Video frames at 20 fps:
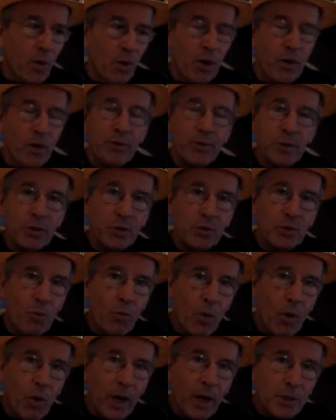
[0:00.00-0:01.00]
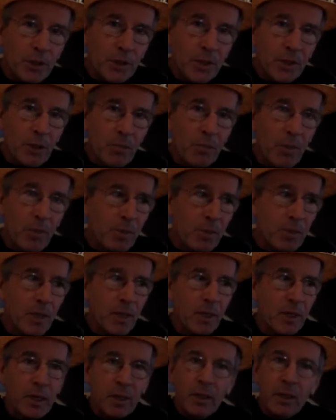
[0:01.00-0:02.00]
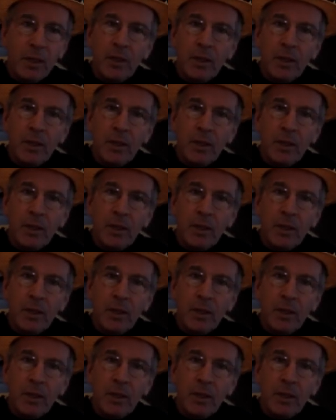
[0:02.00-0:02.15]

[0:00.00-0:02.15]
or if you just watched him, maybe,